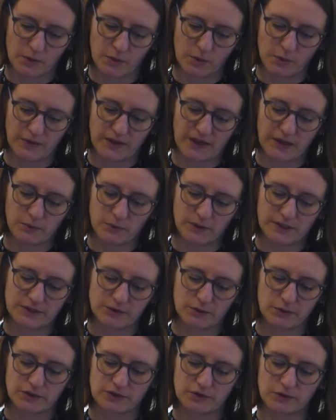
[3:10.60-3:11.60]
we
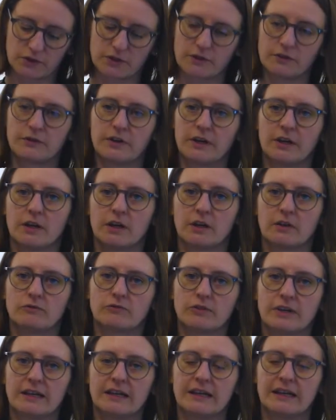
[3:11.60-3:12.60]
sought to sort of
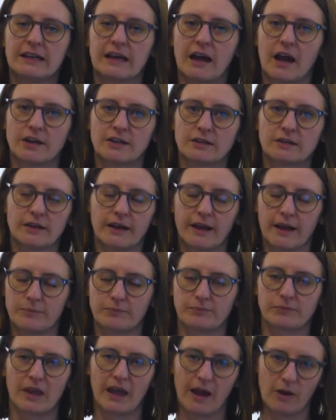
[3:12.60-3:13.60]
really
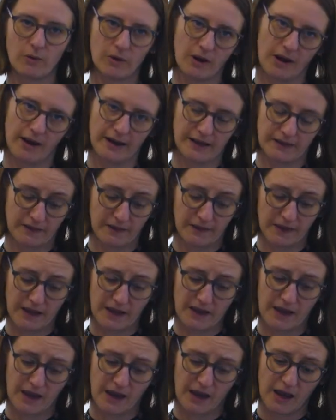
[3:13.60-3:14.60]
outline
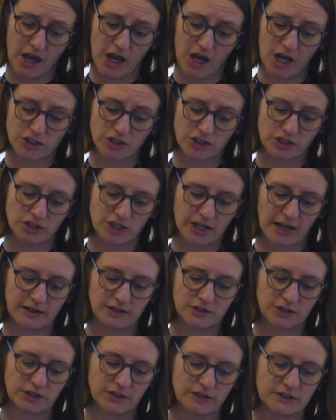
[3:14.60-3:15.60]
the urgent
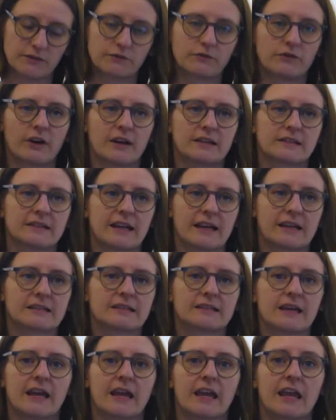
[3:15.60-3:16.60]
challenges for our
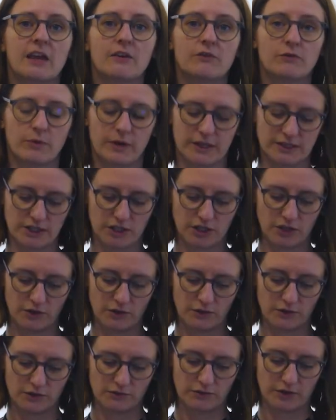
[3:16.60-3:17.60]
sector if we're to
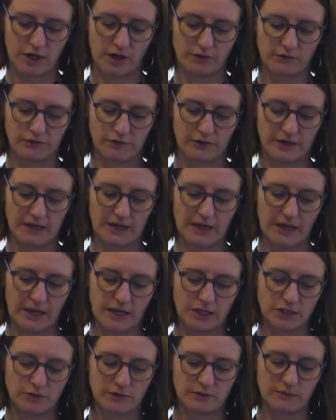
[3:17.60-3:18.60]
use recovery
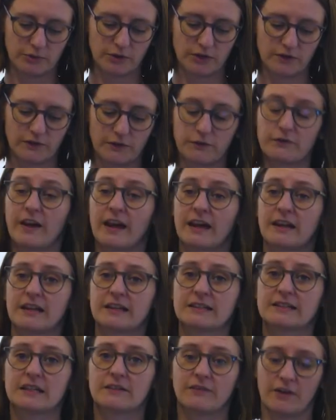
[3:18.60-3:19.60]
to improve the
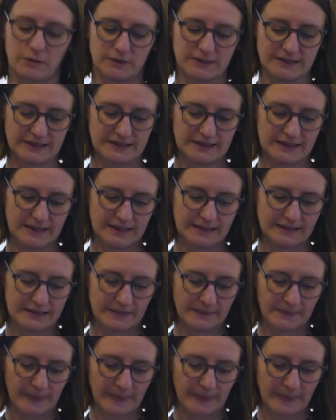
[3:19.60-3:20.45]
fairness of our cities.